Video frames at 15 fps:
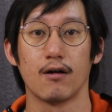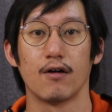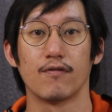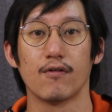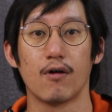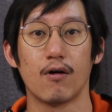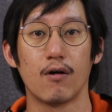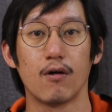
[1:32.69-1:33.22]

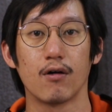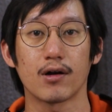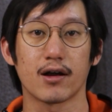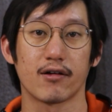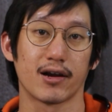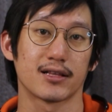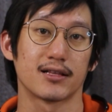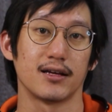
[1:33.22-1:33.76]
of all
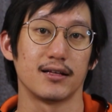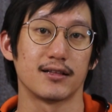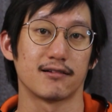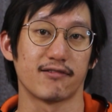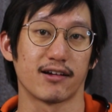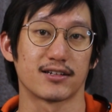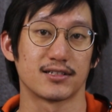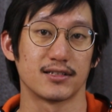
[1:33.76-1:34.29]
character
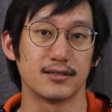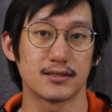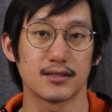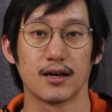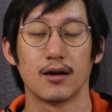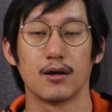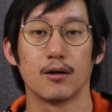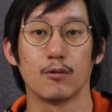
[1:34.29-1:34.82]

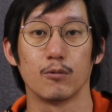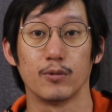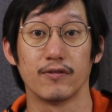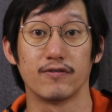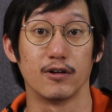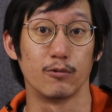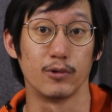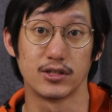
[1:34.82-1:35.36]
interactions
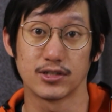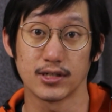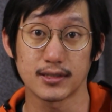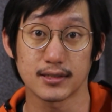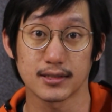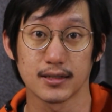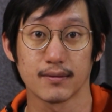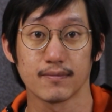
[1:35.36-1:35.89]
with the
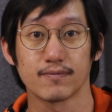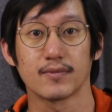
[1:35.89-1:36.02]
witches